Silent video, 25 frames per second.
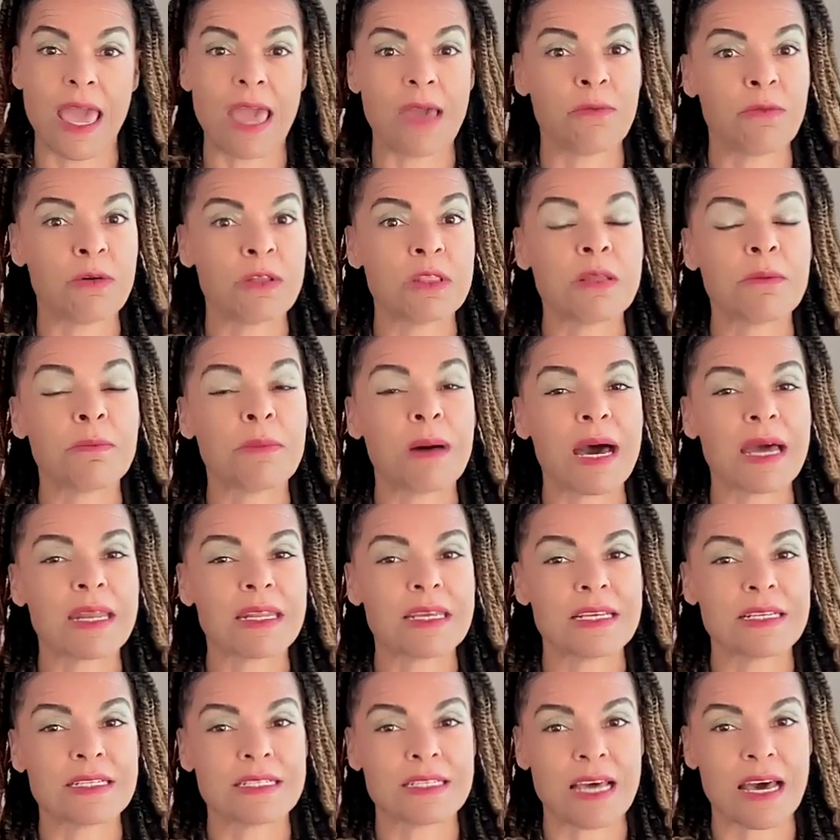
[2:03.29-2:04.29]
And when the
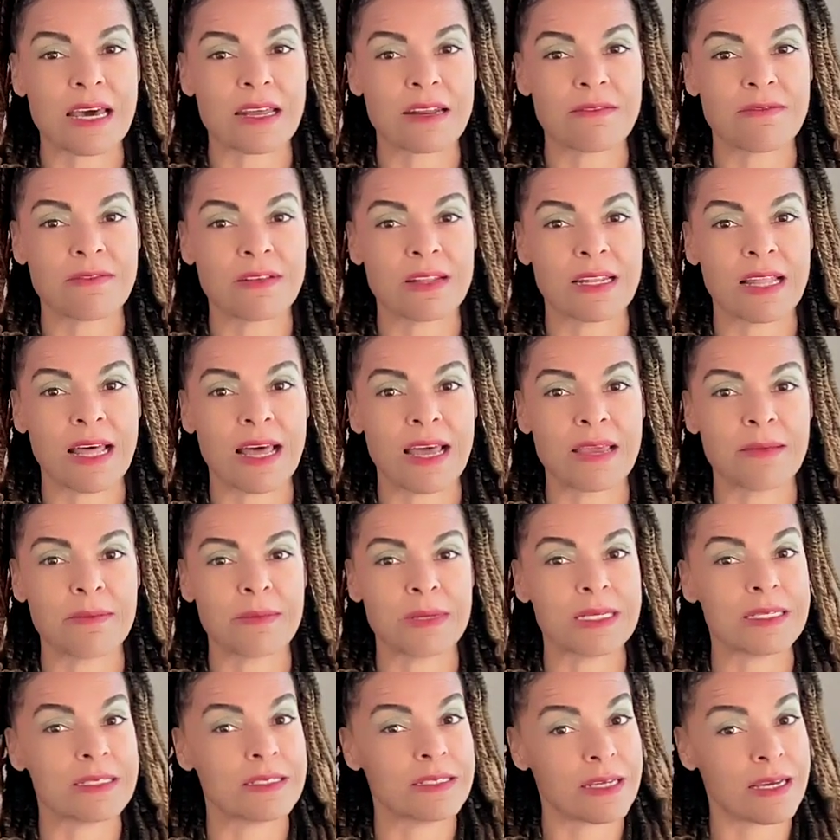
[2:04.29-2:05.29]
body is out of
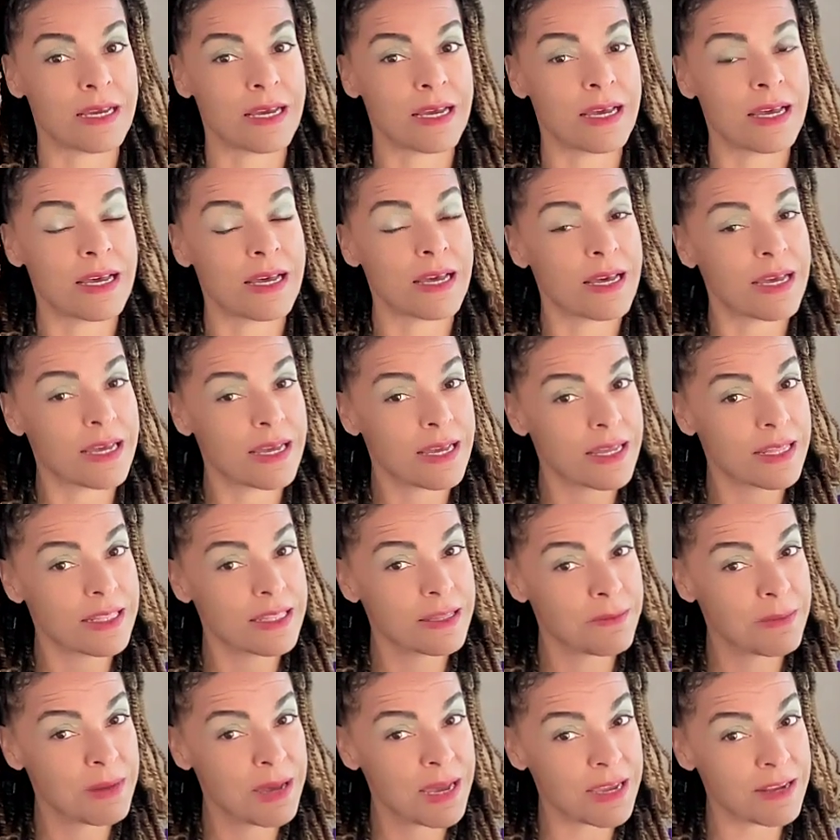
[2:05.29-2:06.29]
alignment,
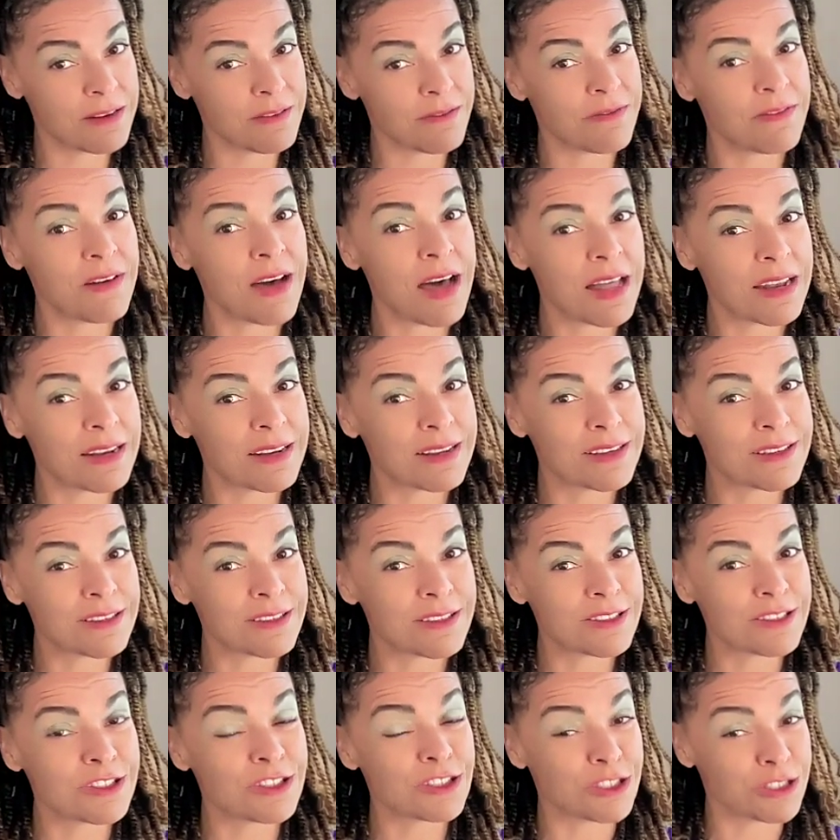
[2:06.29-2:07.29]
the mind
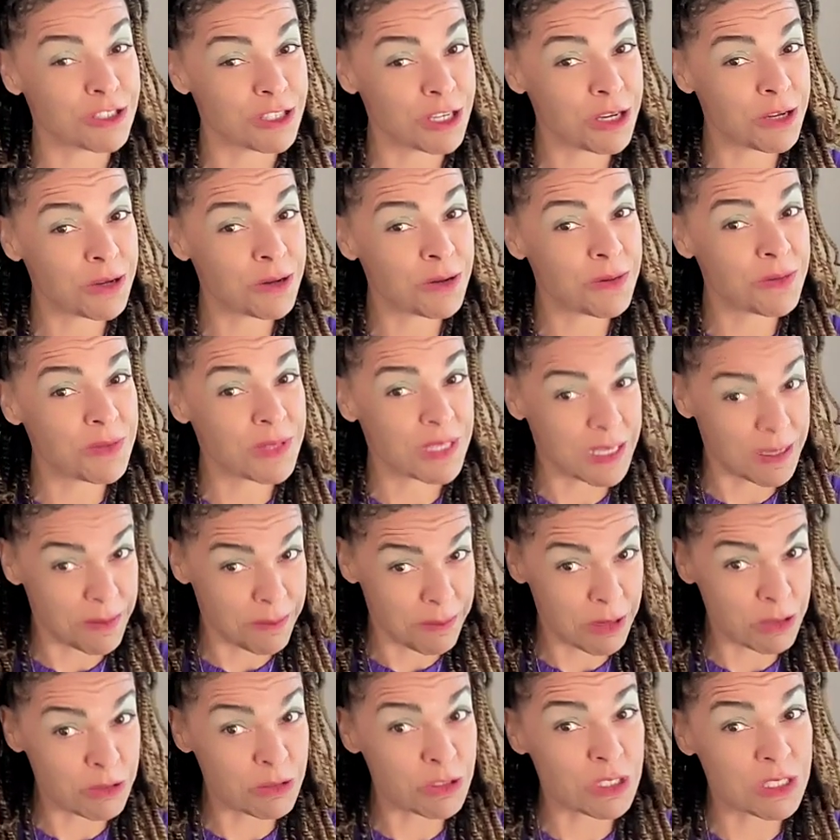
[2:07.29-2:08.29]
follows, the
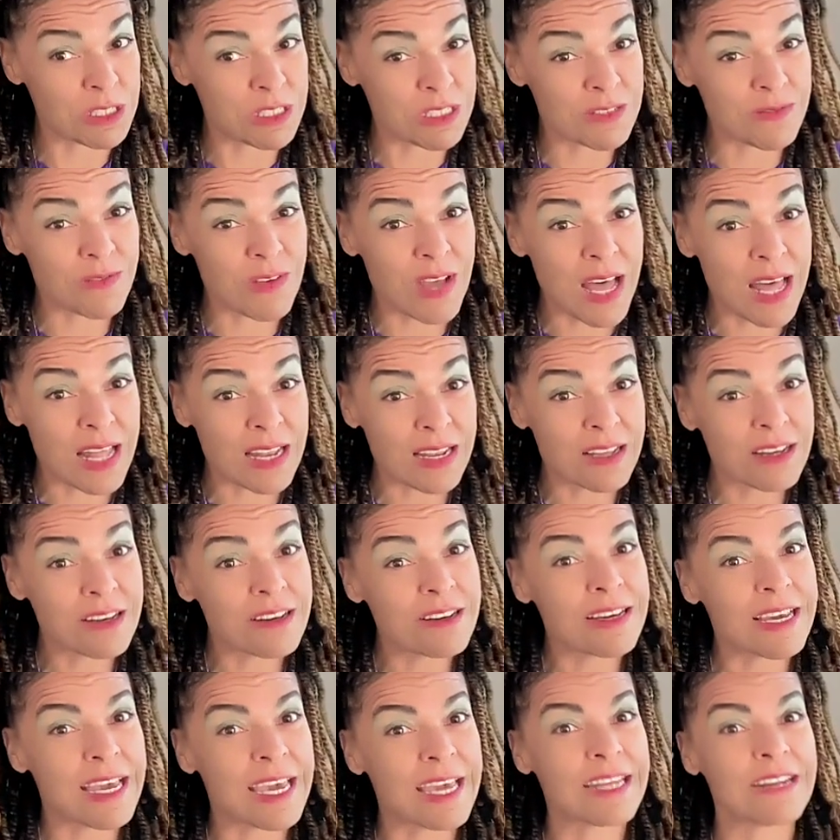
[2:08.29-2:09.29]
emotions
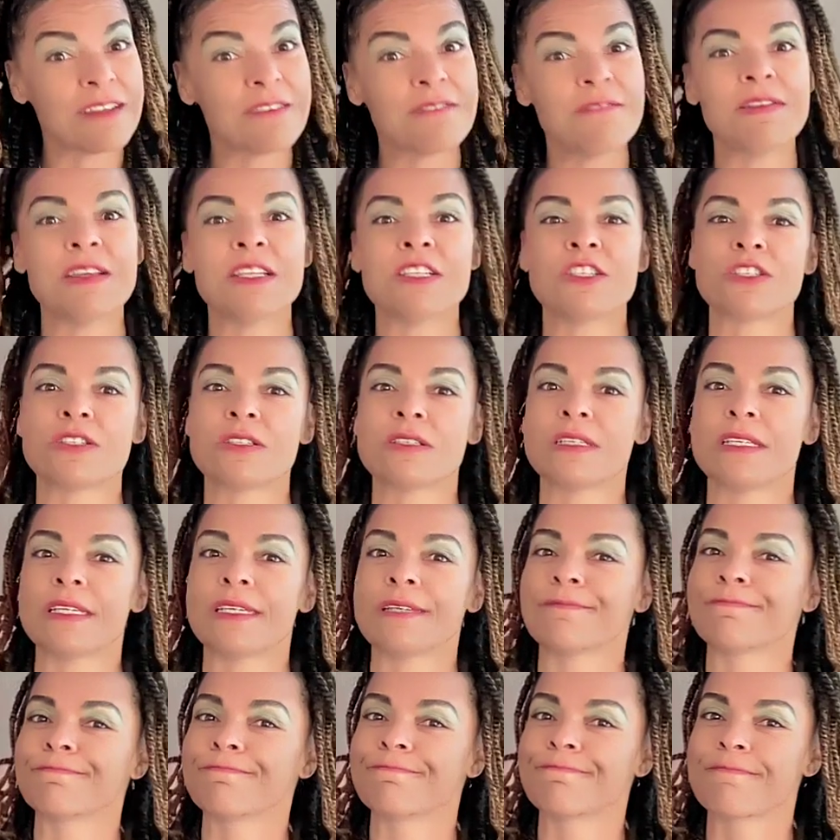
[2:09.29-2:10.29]
follow, and
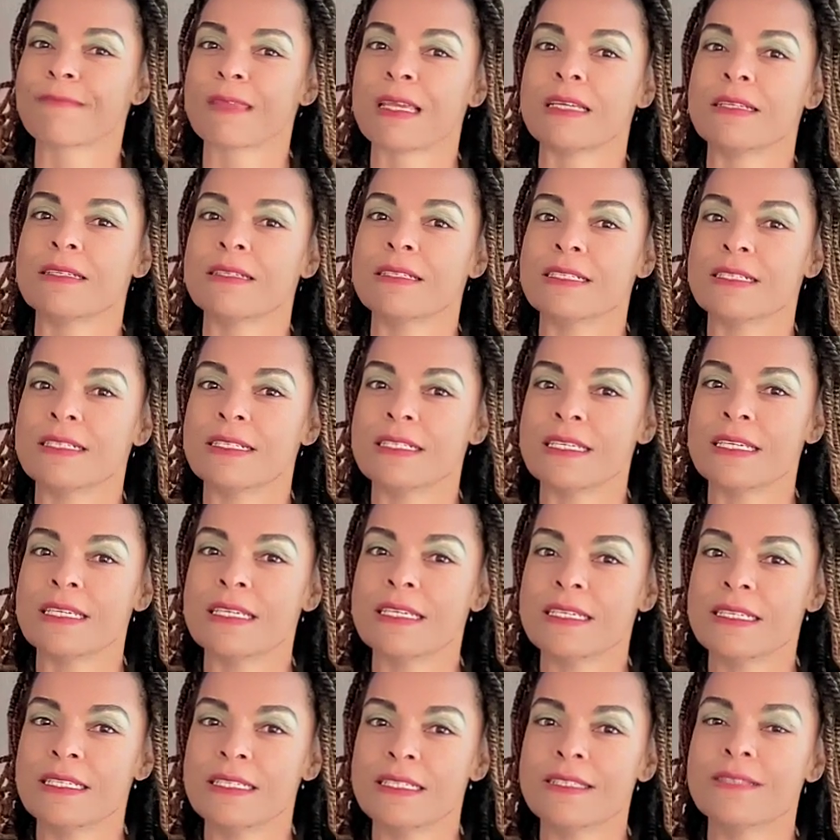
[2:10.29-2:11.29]
eventually
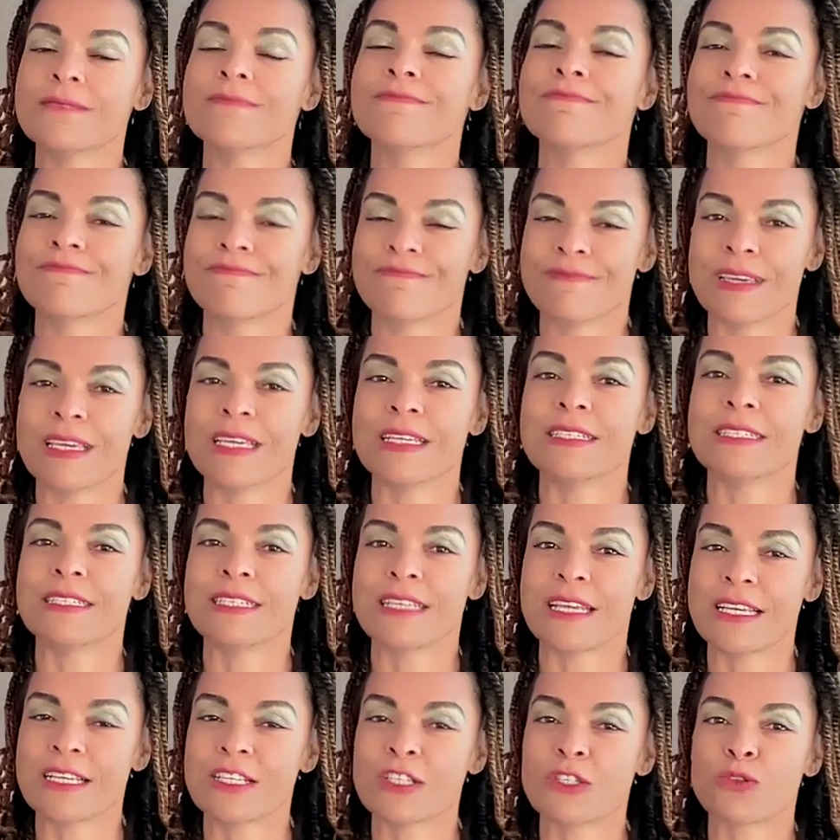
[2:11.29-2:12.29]
disease, it
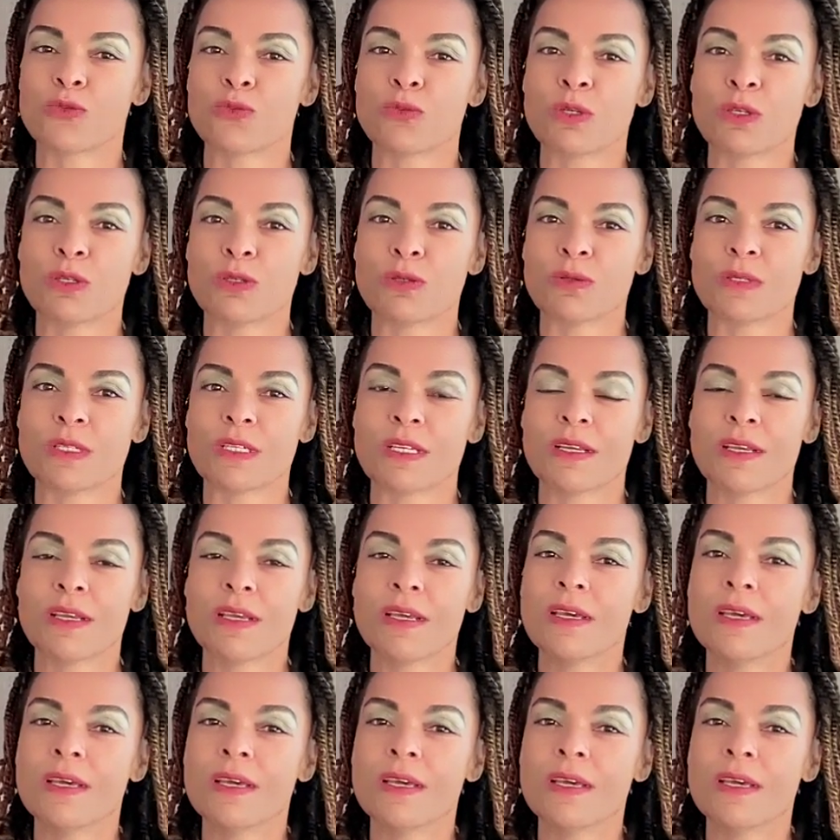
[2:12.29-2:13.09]
takes root.